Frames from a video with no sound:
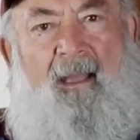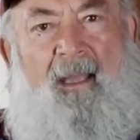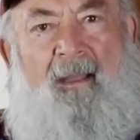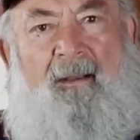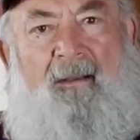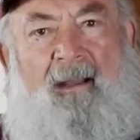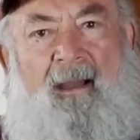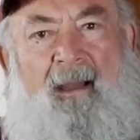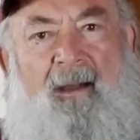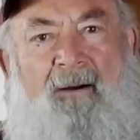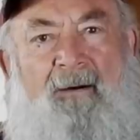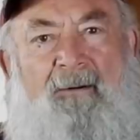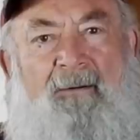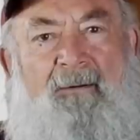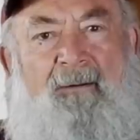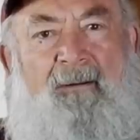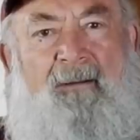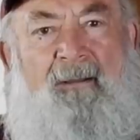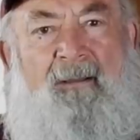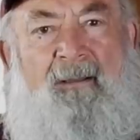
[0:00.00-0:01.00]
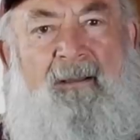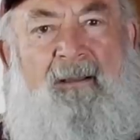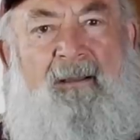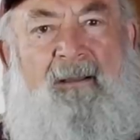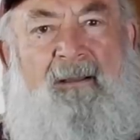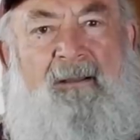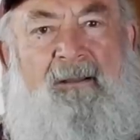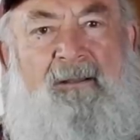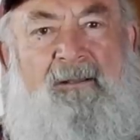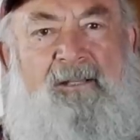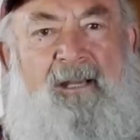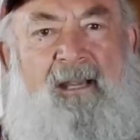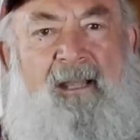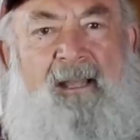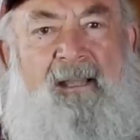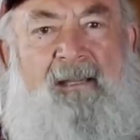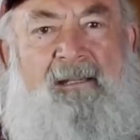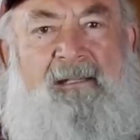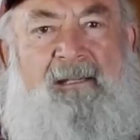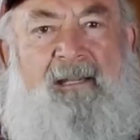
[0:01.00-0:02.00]
and now you
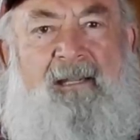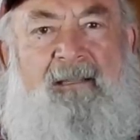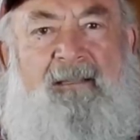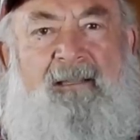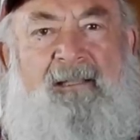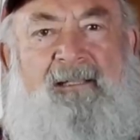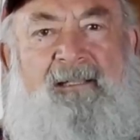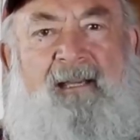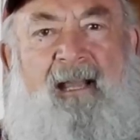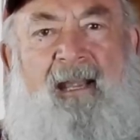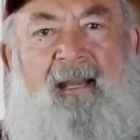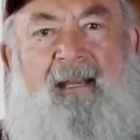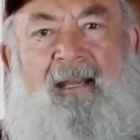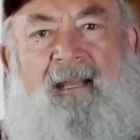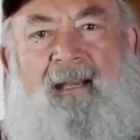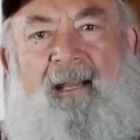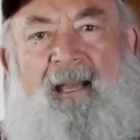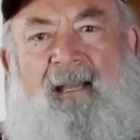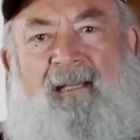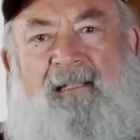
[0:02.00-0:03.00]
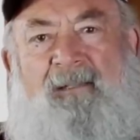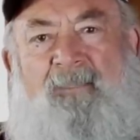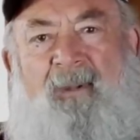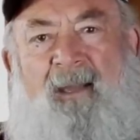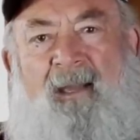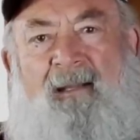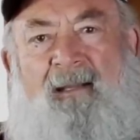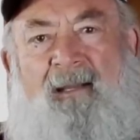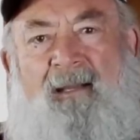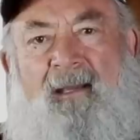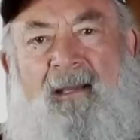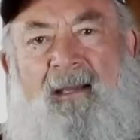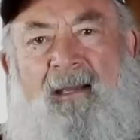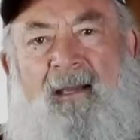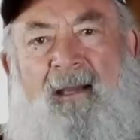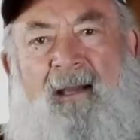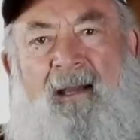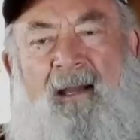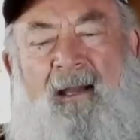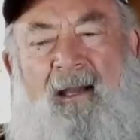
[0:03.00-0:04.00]
change the sight-in aspect
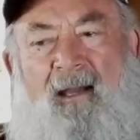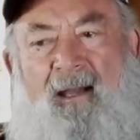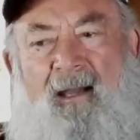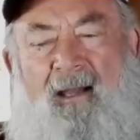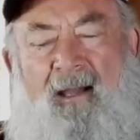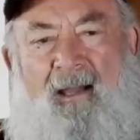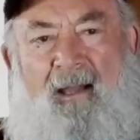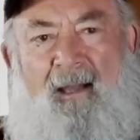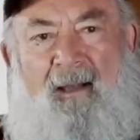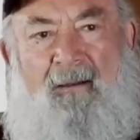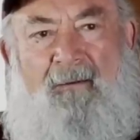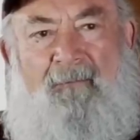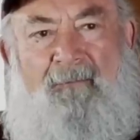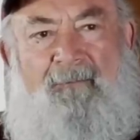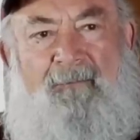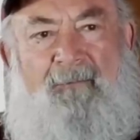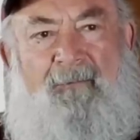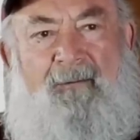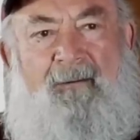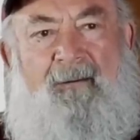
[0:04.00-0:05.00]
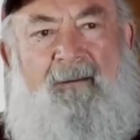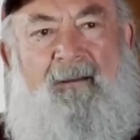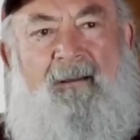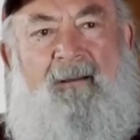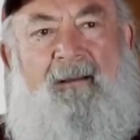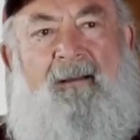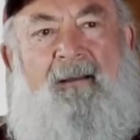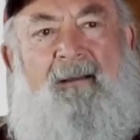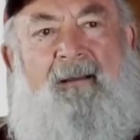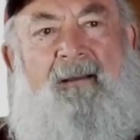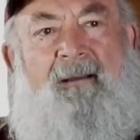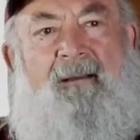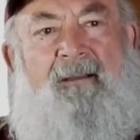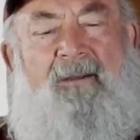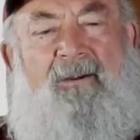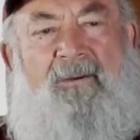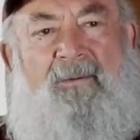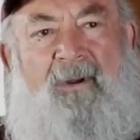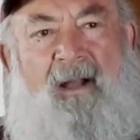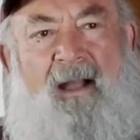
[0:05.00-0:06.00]
of
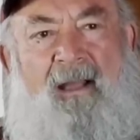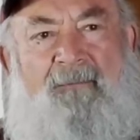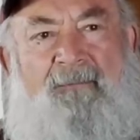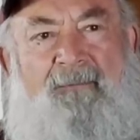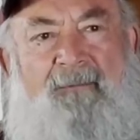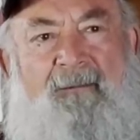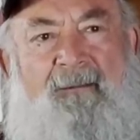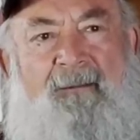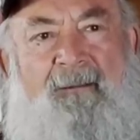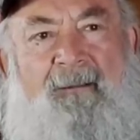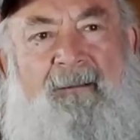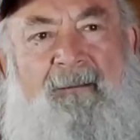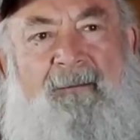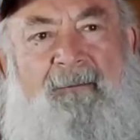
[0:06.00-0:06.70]
your rifle.